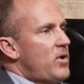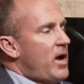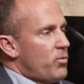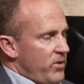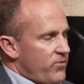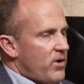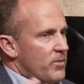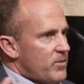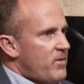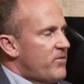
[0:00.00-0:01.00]
and we
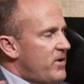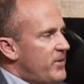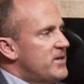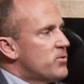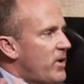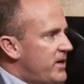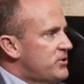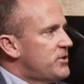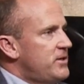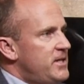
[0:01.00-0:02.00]
farmed. My family has a
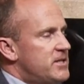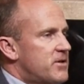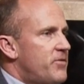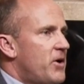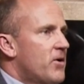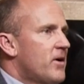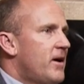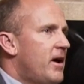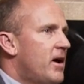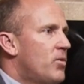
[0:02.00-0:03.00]
ranch east of here,
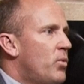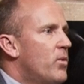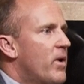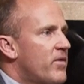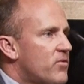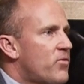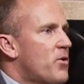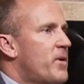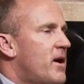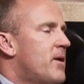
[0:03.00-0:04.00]
and we ran the
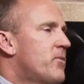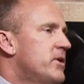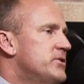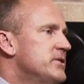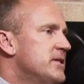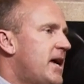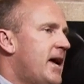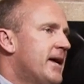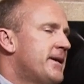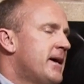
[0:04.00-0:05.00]
farming operations.
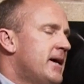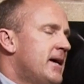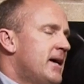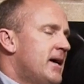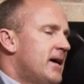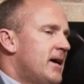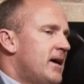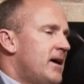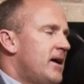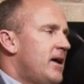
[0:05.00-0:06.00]
And
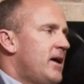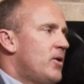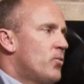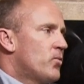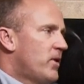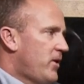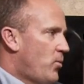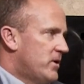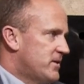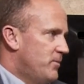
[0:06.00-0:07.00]
it really
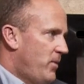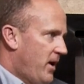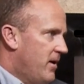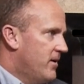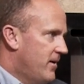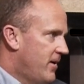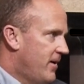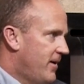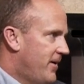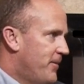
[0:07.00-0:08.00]
wasn't me.
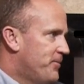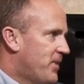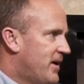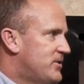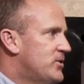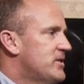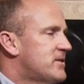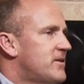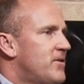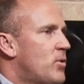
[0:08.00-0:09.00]

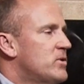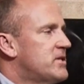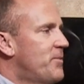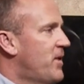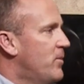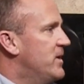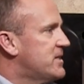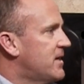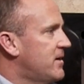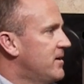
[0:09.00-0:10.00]
There was something
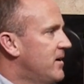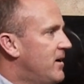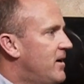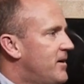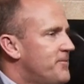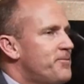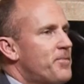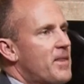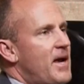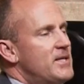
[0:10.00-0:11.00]
missing.
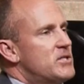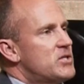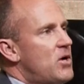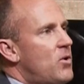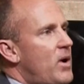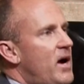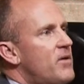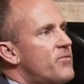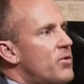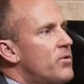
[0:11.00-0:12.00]
And so
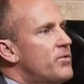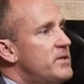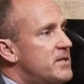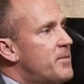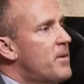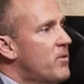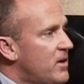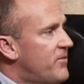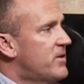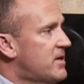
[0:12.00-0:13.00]
after the September
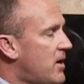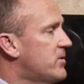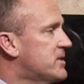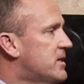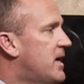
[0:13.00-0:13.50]
11th terrorist